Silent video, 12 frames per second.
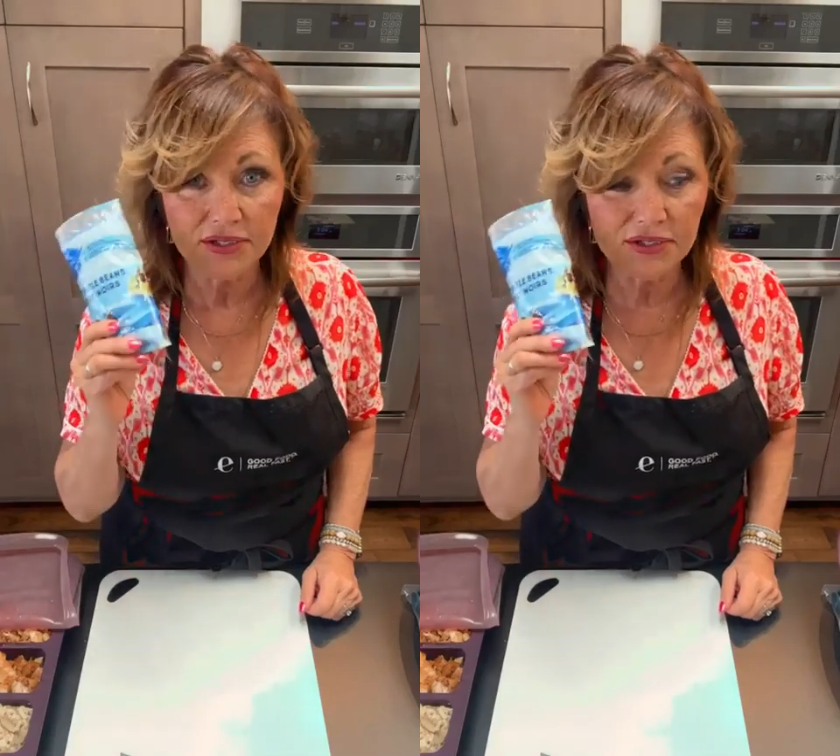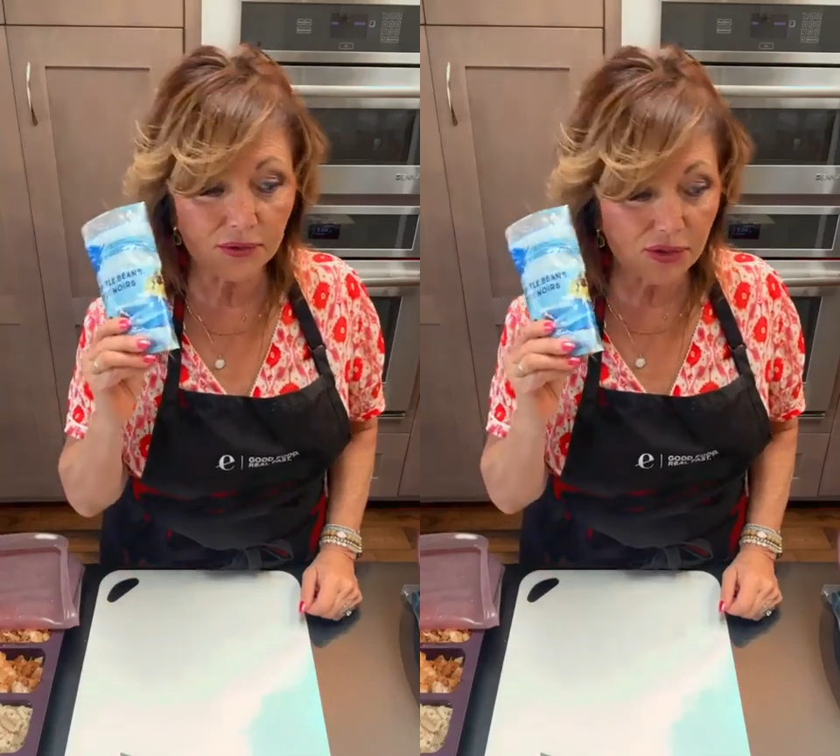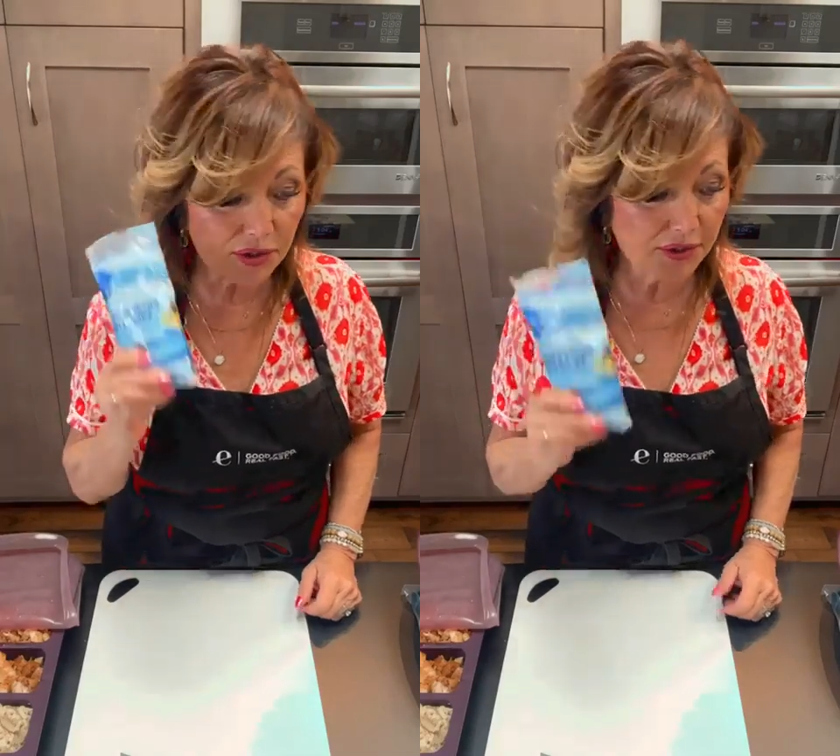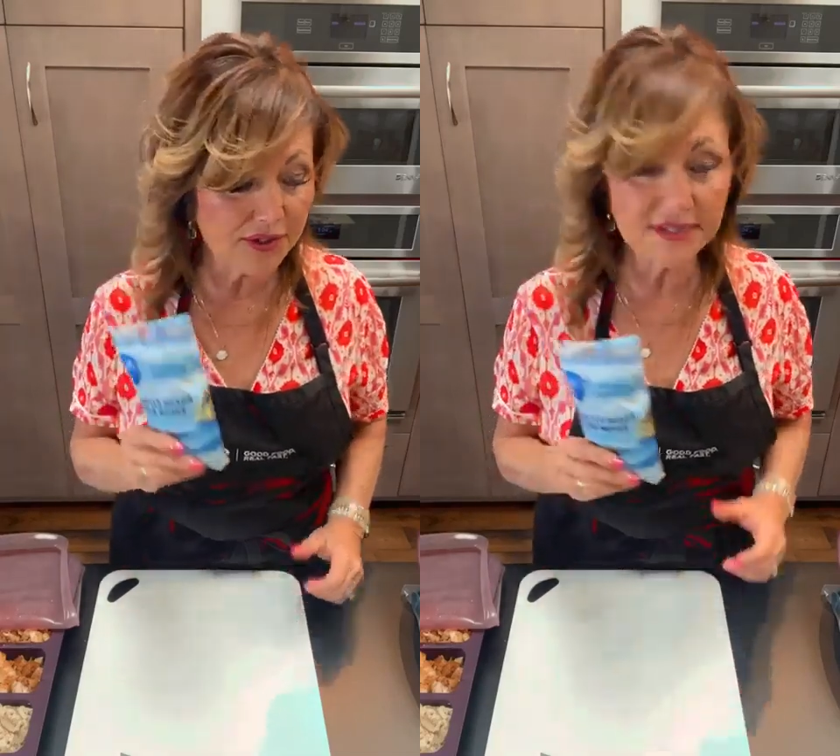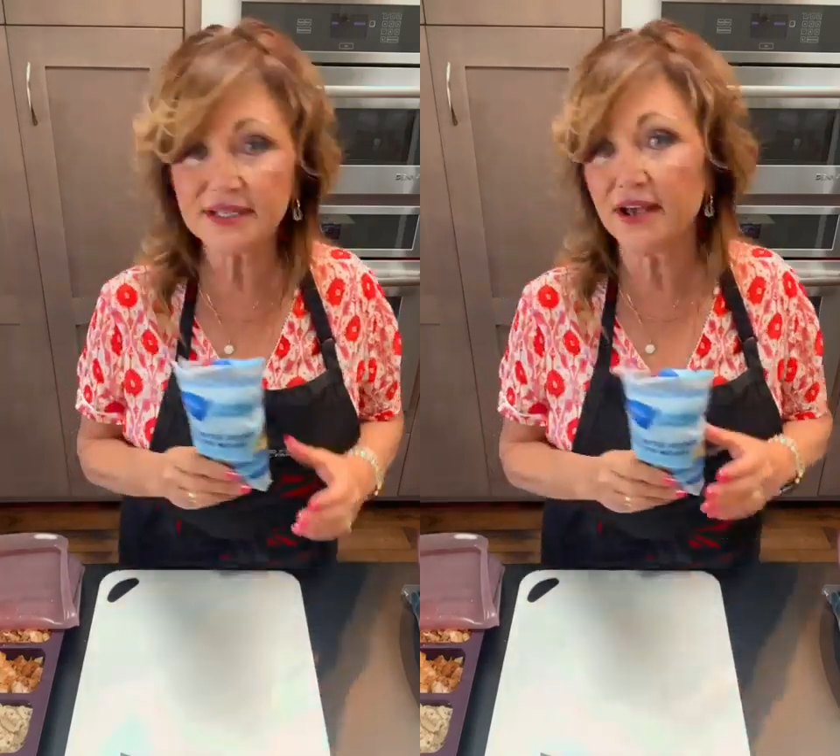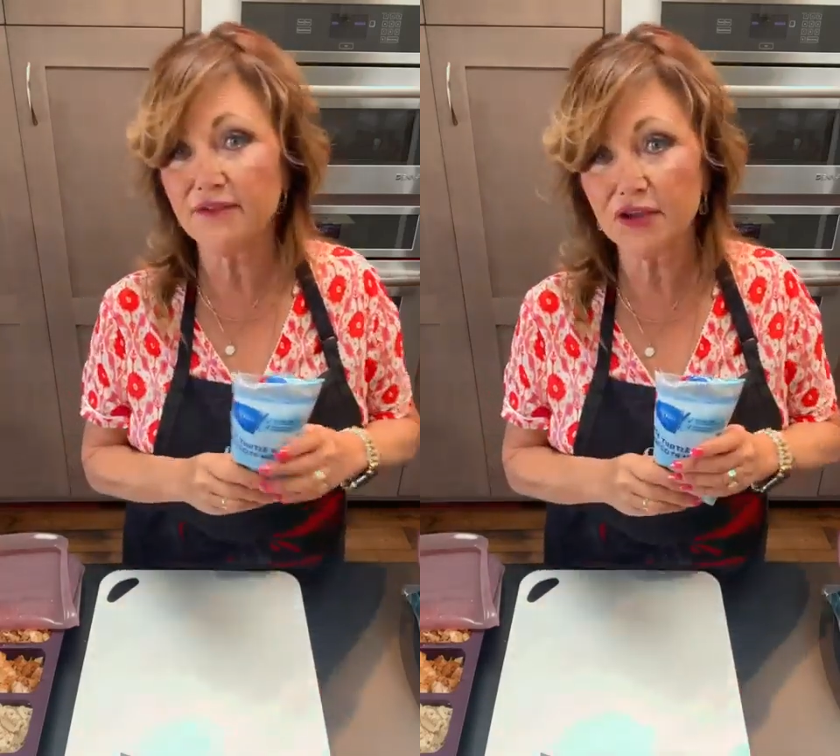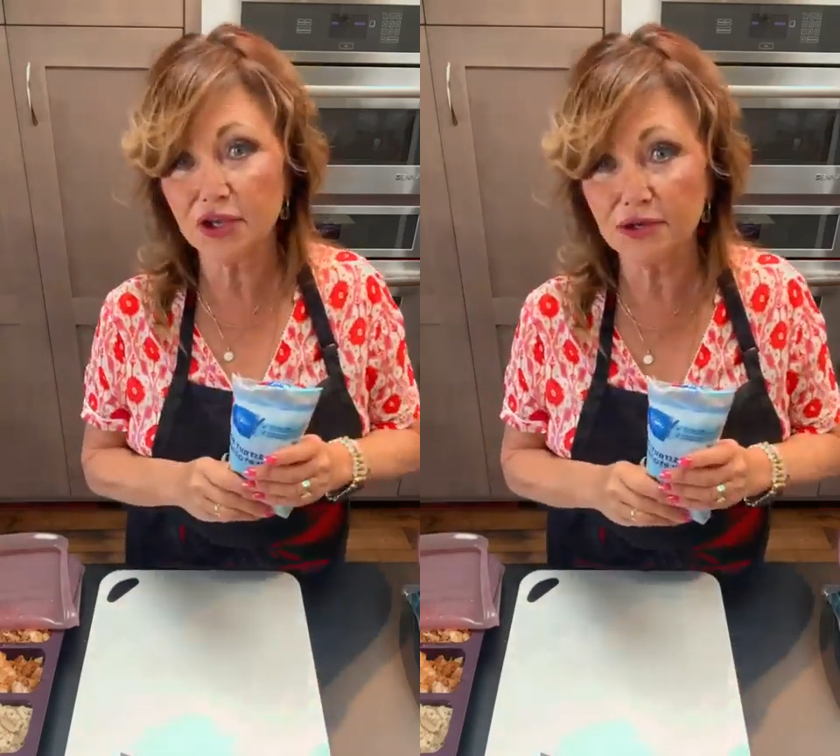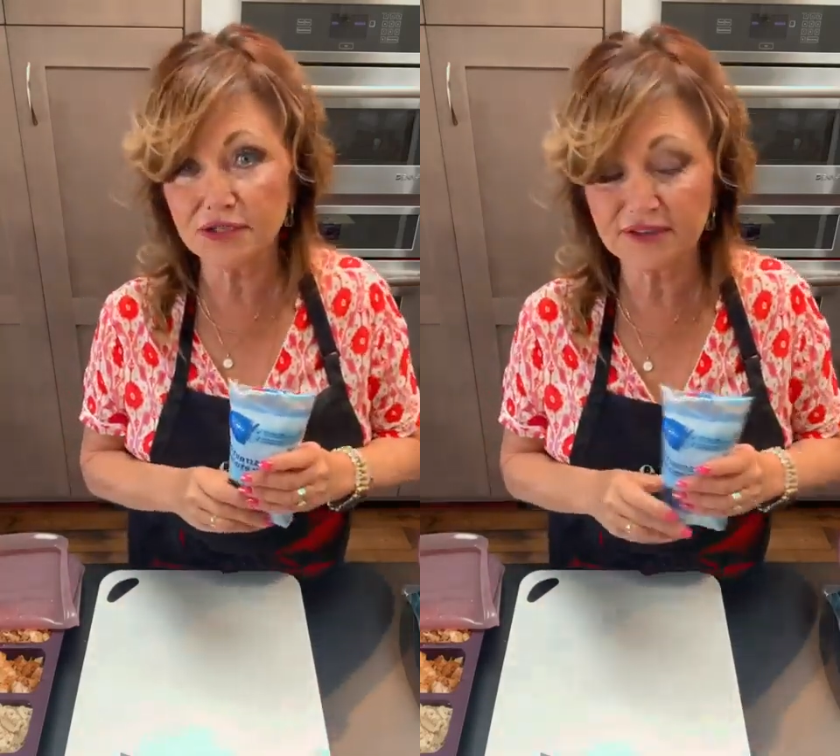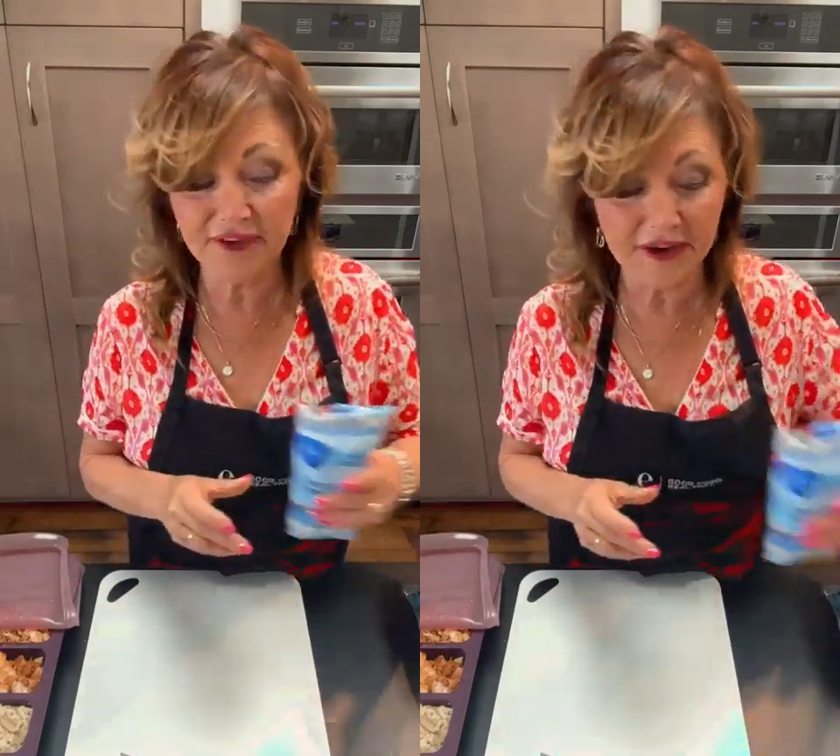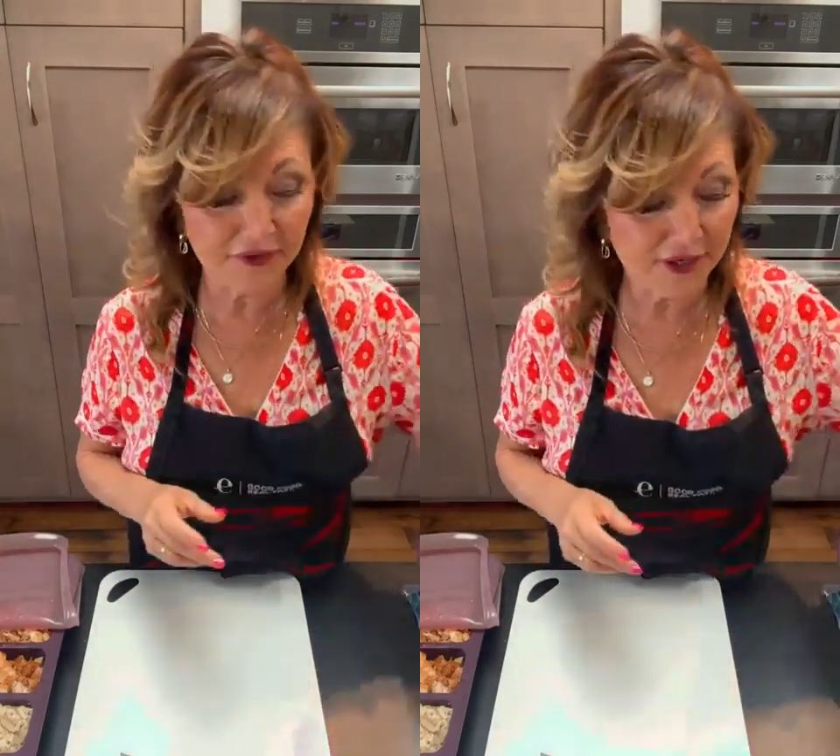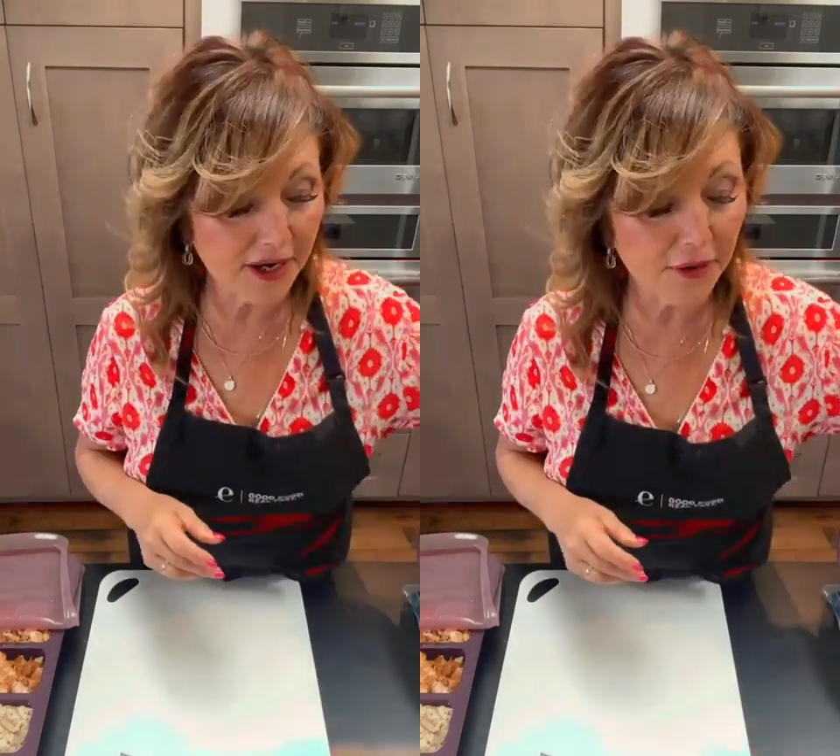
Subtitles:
So do yourself a huge favor.